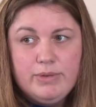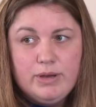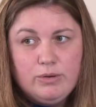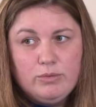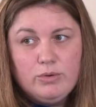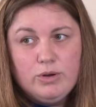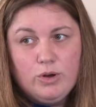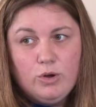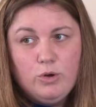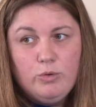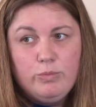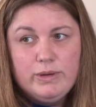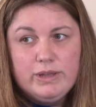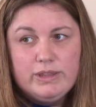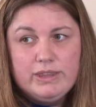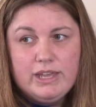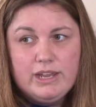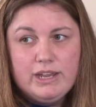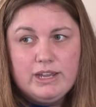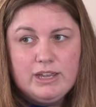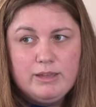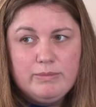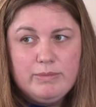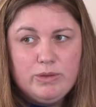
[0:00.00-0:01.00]
But we're hoping
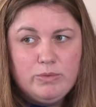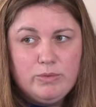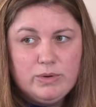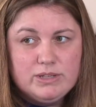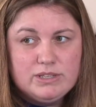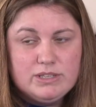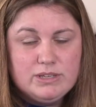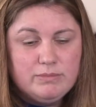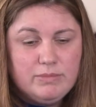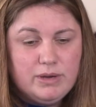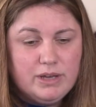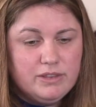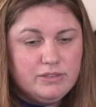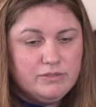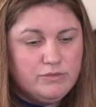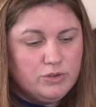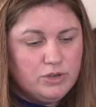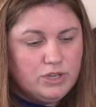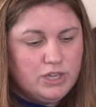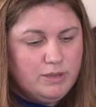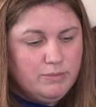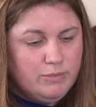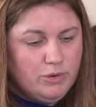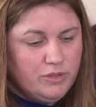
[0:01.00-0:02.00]
that it can be once a month
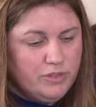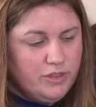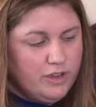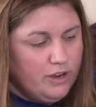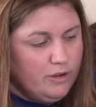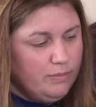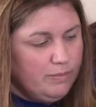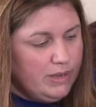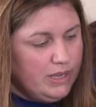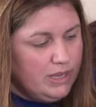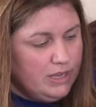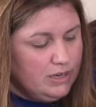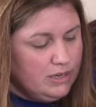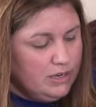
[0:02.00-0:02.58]
for chemotherapy.